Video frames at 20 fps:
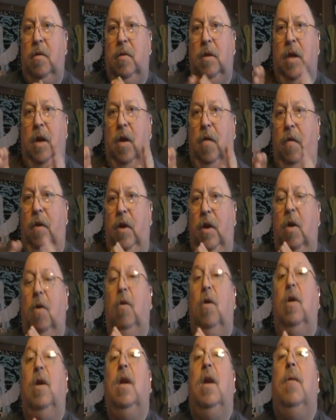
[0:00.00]
you know, you can go
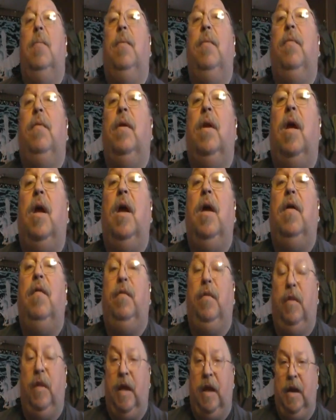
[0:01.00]
look it up if you like,
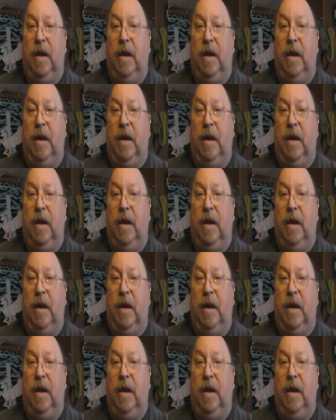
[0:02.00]
if you're that